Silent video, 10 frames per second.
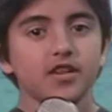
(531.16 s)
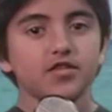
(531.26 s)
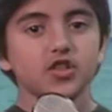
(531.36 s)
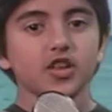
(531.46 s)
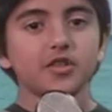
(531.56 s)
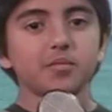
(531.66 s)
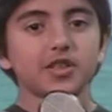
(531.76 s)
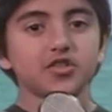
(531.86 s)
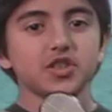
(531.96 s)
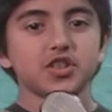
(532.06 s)
for
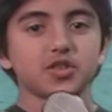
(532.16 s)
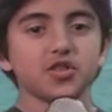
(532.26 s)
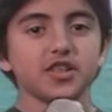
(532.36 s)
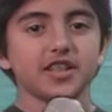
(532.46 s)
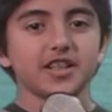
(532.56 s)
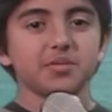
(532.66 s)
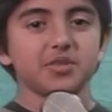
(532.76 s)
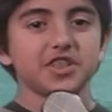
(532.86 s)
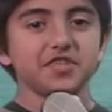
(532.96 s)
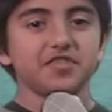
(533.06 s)
documentary short and
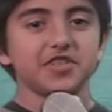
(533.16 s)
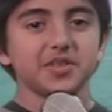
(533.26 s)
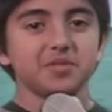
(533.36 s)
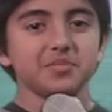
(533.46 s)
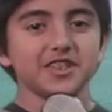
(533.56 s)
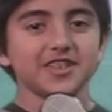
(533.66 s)
animation films